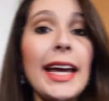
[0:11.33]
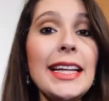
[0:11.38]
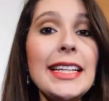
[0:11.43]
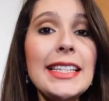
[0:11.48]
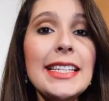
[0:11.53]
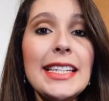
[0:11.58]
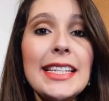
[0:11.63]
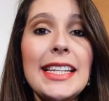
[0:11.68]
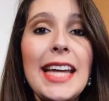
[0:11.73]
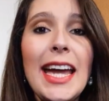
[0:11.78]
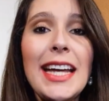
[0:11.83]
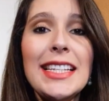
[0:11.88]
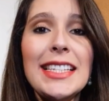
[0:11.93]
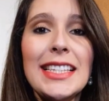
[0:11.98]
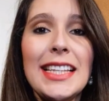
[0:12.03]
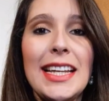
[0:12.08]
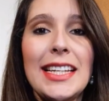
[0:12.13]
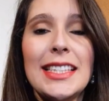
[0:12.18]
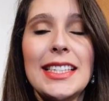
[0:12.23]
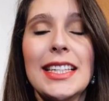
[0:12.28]
In
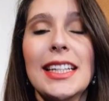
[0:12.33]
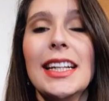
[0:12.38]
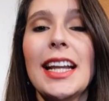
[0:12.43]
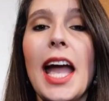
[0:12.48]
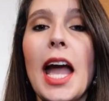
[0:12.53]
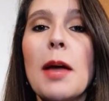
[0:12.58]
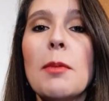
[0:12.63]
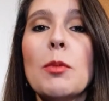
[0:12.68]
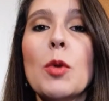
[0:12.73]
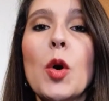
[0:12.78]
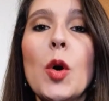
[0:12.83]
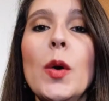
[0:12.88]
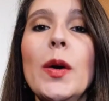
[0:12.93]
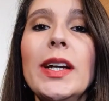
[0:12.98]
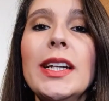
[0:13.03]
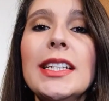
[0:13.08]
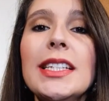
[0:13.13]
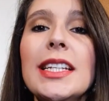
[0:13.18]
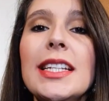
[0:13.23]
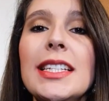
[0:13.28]
today's lesson, I'm
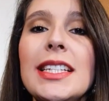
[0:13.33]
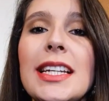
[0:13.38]
going to